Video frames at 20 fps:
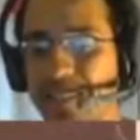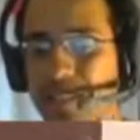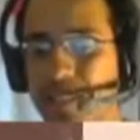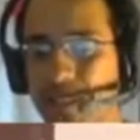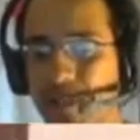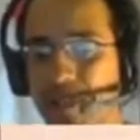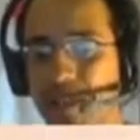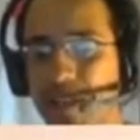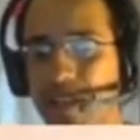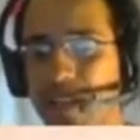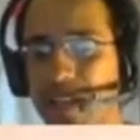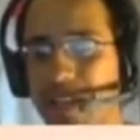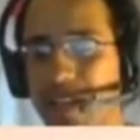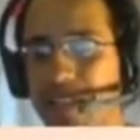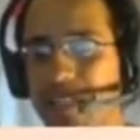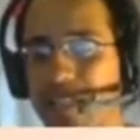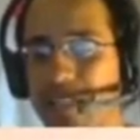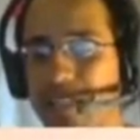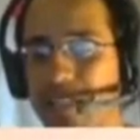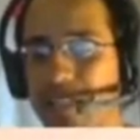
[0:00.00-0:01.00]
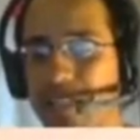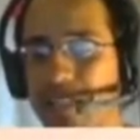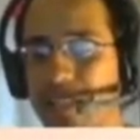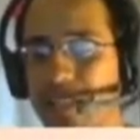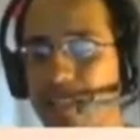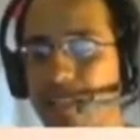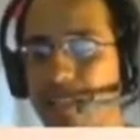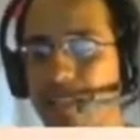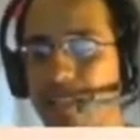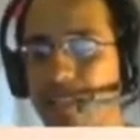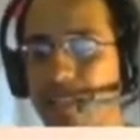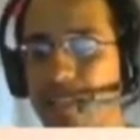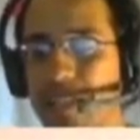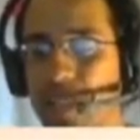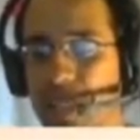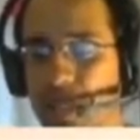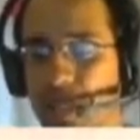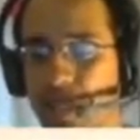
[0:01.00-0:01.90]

(no one is talking)